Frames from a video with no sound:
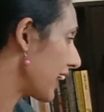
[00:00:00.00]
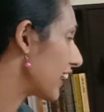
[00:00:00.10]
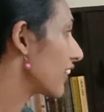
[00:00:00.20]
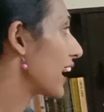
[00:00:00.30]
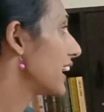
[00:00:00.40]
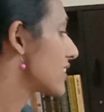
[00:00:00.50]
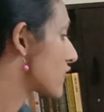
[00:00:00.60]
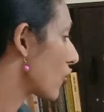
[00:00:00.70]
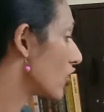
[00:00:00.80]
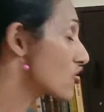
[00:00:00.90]
I can write
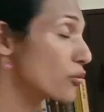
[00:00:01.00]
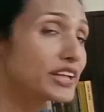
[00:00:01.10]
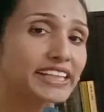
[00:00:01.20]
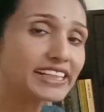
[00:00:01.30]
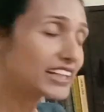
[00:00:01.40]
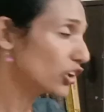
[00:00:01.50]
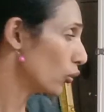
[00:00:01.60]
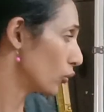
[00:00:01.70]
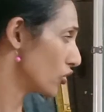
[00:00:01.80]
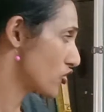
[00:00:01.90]
as cos square theta the
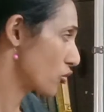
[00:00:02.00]
whole